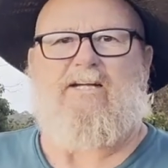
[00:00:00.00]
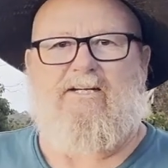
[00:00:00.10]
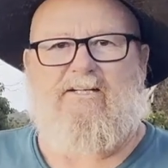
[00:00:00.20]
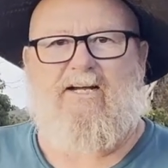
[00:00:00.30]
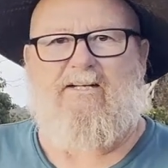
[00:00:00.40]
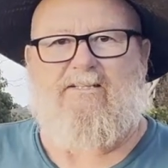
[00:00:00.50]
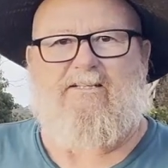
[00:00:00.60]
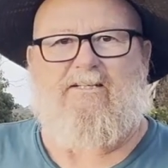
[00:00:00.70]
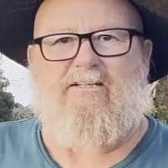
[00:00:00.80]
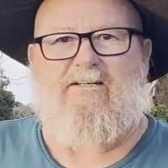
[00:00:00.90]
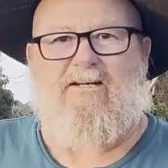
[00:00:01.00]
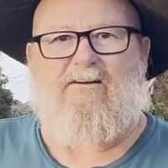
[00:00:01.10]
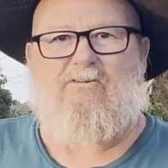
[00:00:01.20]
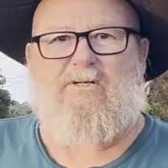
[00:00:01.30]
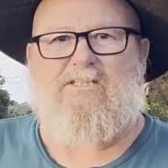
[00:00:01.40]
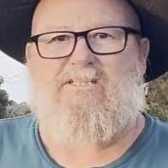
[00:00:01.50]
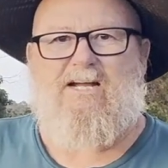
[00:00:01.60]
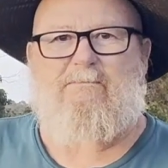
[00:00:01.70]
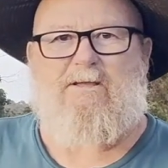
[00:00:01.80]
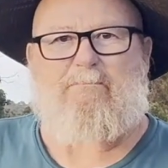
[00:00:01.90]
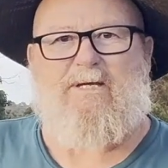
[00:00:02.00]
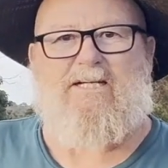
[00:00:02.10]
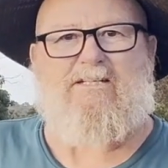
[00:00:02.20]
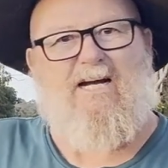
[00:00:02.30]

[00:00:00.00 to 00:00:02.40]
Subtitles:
And number one is don't be a pig.